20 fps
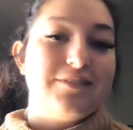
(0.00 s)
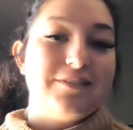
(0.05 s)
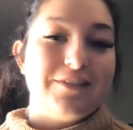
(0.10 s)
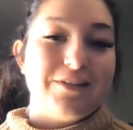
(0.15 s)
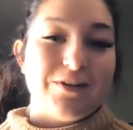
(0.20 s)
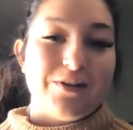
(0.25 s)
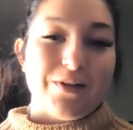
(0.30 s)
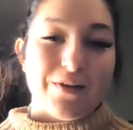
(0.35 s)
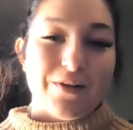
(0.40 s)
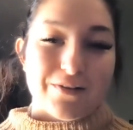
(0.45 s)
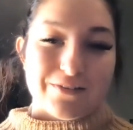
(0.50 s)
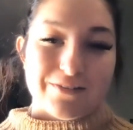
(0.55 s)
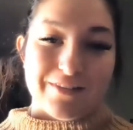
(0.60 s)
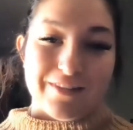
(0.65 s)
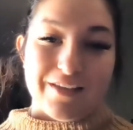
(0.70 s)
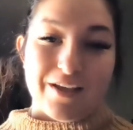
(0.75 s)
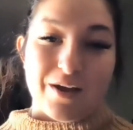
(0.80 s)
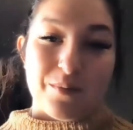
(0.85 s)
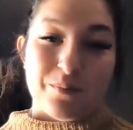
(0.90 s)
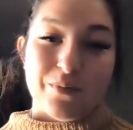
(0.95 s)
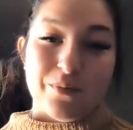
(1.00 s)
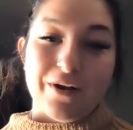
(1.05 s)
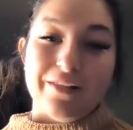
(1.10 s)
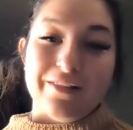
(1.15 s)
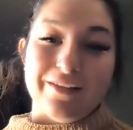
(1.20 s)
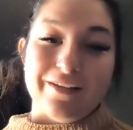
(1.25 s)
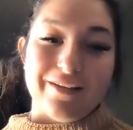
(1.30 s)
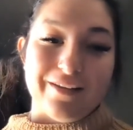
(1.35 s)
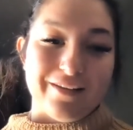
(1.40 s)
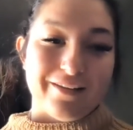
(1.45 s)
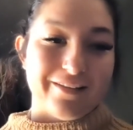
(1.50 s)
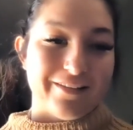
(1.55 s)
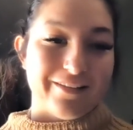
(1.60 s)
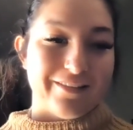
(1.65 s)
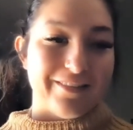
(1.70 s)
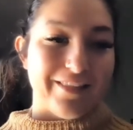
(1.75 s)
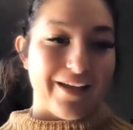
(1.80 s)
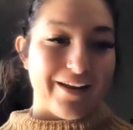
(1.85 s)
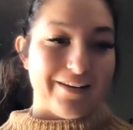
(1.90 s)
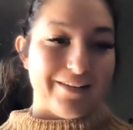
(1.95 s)
close the umbrella
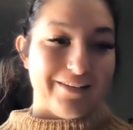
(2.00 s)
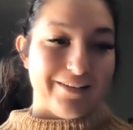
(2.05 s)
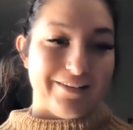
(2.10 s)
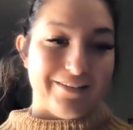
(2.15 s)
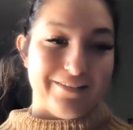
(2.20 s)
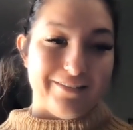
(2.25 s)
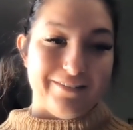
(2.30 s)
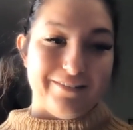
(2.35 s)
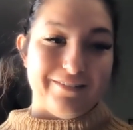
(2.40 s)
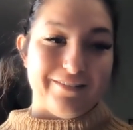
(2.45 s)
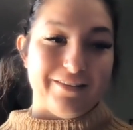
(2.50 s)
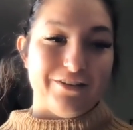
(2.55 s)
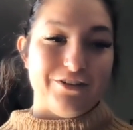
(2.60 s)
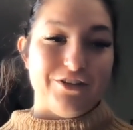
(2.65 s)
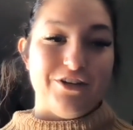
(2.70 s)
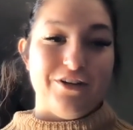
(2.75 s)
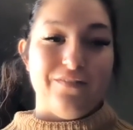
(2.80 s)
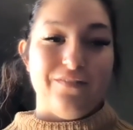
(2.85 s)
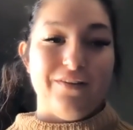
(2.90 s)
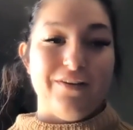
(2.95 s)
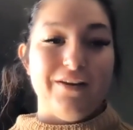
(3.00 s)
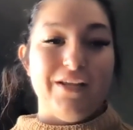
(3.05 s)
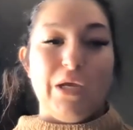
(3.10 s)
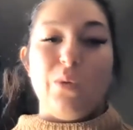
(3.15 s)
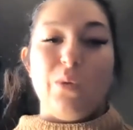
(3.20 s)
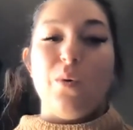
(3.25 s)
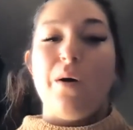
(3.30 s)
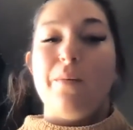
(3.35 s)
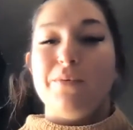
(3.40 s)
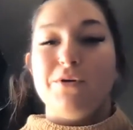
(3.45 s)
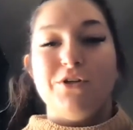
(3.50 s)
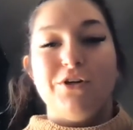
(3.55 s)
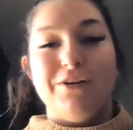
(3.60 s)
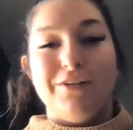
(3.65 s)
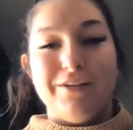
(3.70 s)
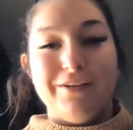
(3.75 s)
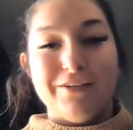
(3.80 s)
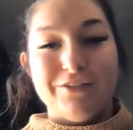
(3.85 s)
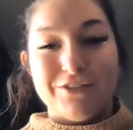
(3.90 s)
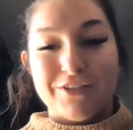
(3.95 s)
that is achieving equal
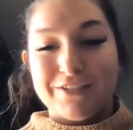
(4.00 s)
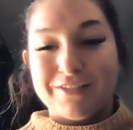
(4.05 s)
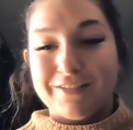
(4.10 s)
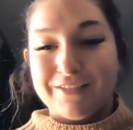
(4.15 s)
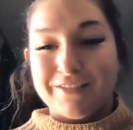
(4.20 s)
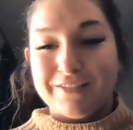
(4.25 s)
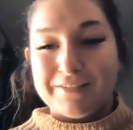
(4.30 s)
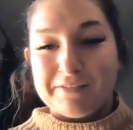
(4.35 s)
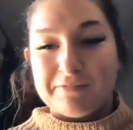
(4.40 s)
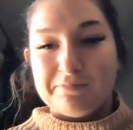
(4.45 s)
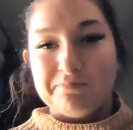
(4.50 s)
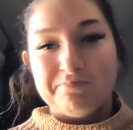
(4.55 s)
opportunity and justice.